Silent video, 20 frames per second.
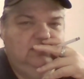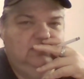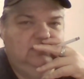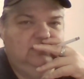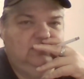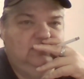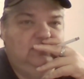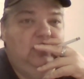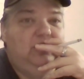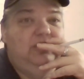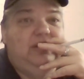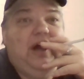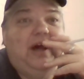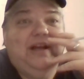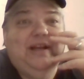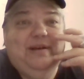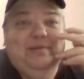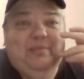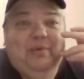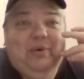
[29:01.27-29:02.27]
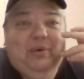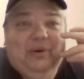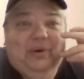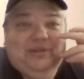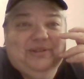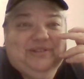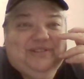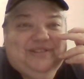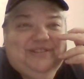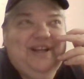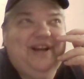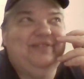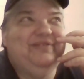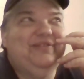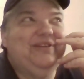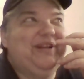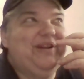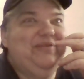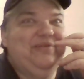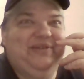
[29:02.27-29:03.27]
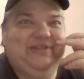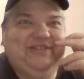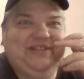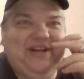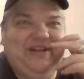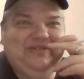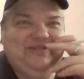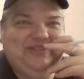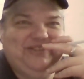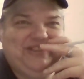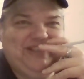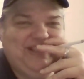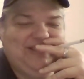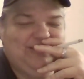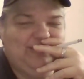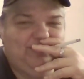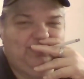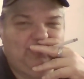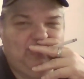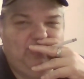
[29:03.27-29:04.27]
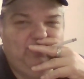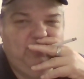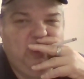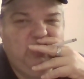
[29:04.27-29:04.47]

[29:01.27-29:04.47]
Not anymore. I forget what country she gets it from.